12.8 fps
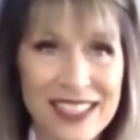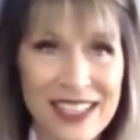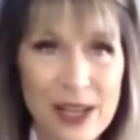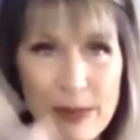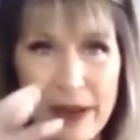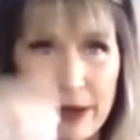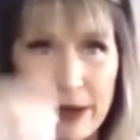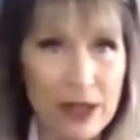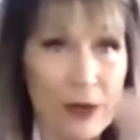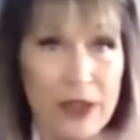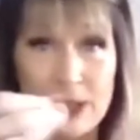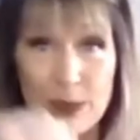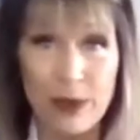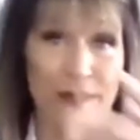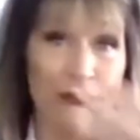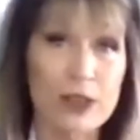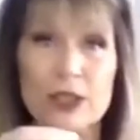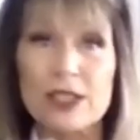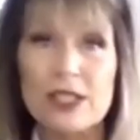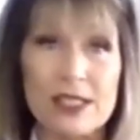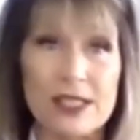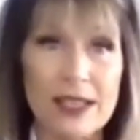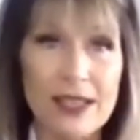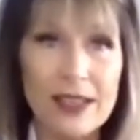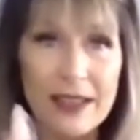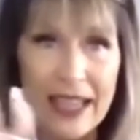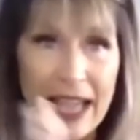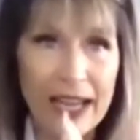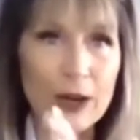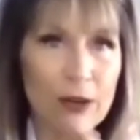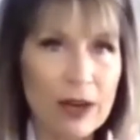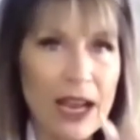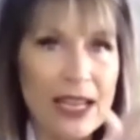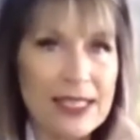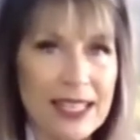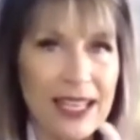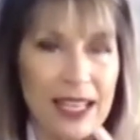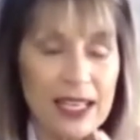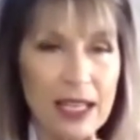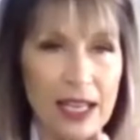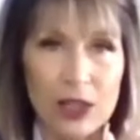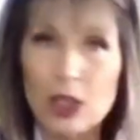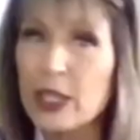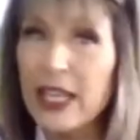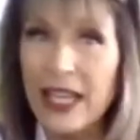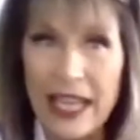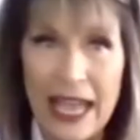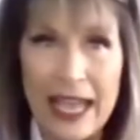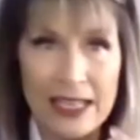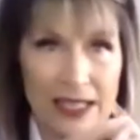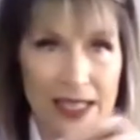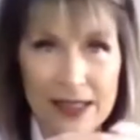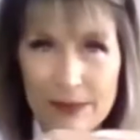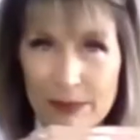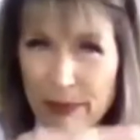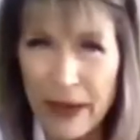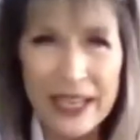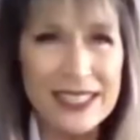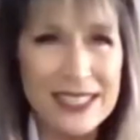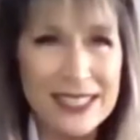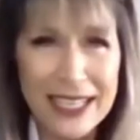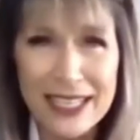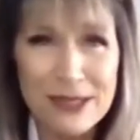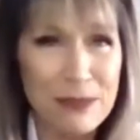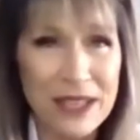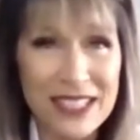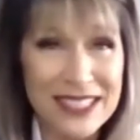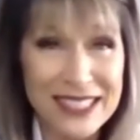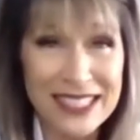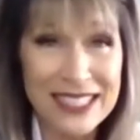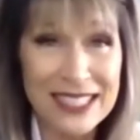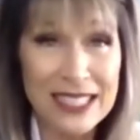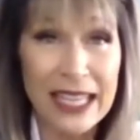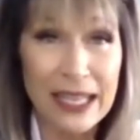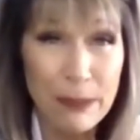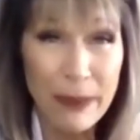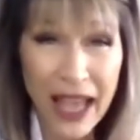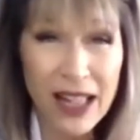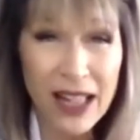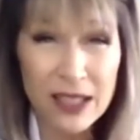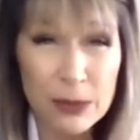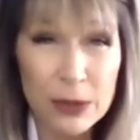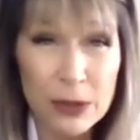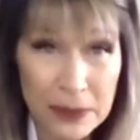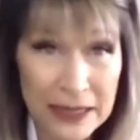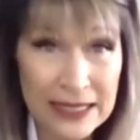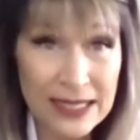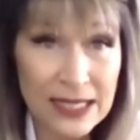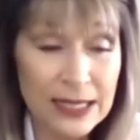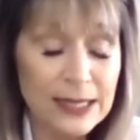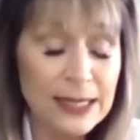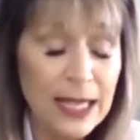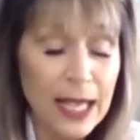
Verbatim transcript: by, you know, this reverse categorizing and, and looking at in bite-sized pieces, like palatable pieces,